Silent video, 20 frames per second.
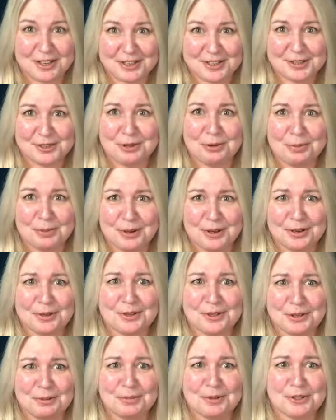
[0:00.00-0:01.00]
super
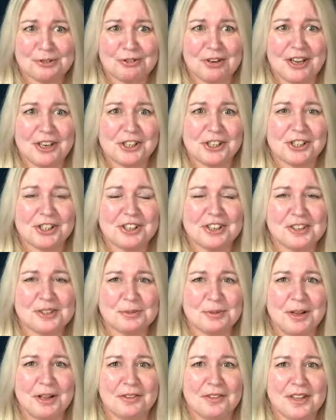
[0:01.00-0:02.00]
stretch as
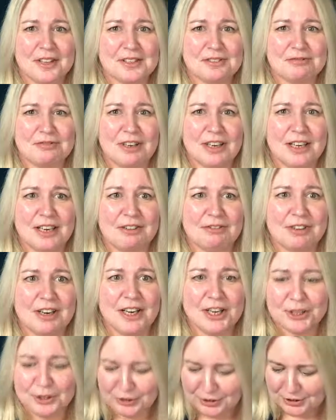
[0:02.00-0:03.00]
well. That's really,
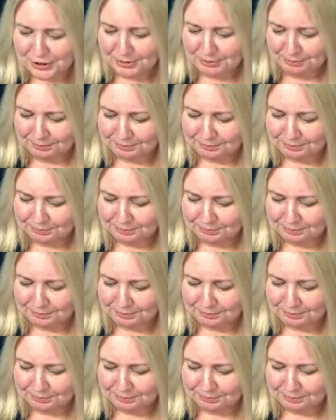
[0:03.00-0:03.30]
really good.